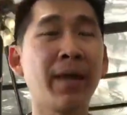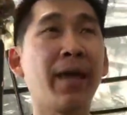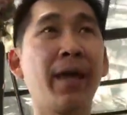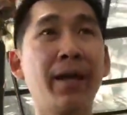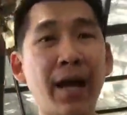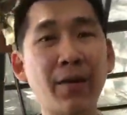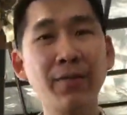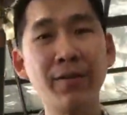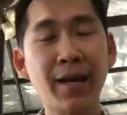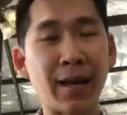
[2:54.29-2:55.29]
And
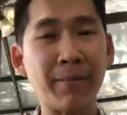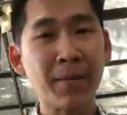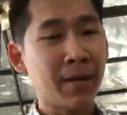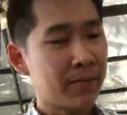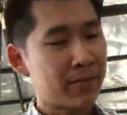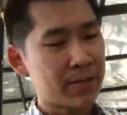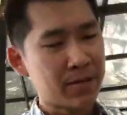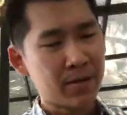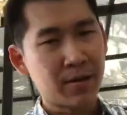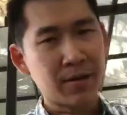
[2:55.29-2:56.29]
after that,
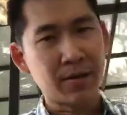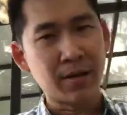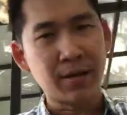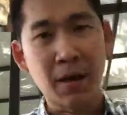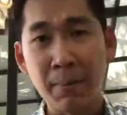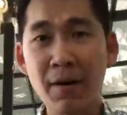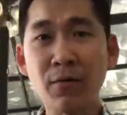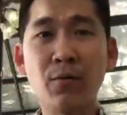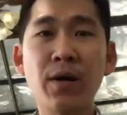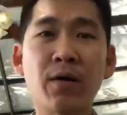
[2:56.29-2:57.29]
the amount
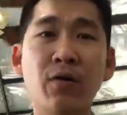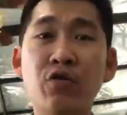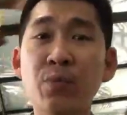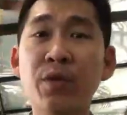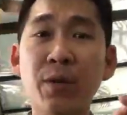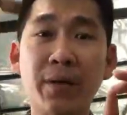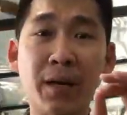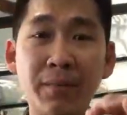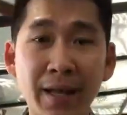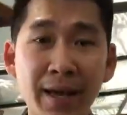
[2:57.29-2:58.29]
of work contributed
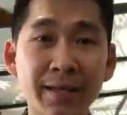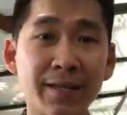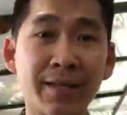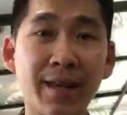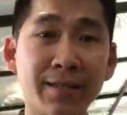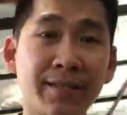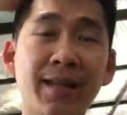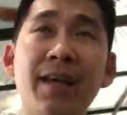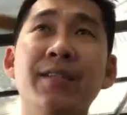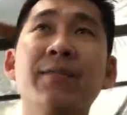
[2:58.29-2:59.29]
become less and less and
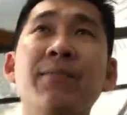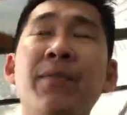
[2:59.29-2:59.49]
less.